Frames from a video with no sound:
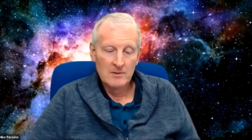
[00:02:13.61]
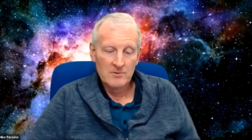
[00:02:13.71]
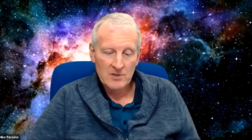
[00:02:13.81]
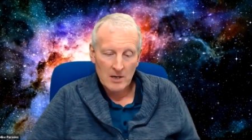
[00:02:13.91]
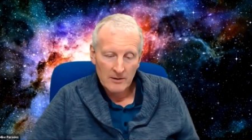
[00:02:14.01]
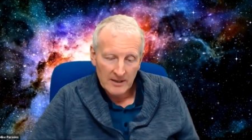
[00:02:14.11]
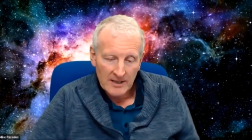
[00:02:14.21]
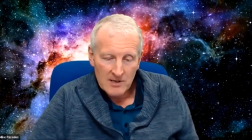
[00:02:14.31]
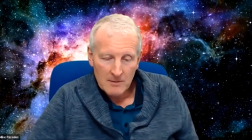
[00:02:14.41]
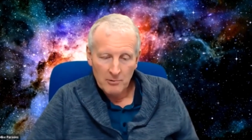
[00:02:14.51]
so
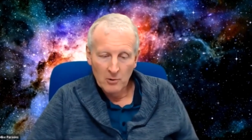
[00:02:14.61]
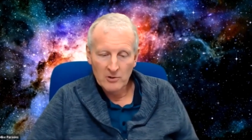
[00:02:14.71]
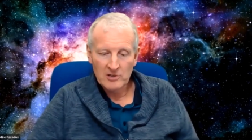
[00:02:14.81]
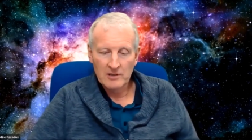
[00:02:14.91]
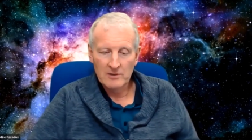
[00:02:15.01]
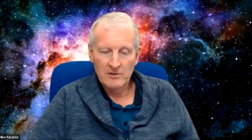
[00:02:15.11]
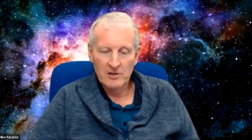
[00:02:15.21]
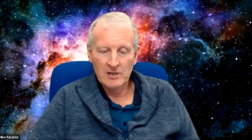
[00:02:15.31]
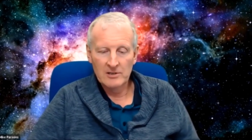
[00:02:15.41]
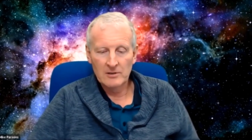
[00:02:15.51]
it's important
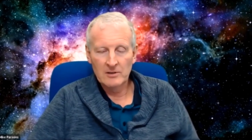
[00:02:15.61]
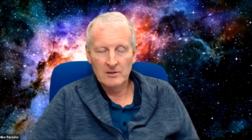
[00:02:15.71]
that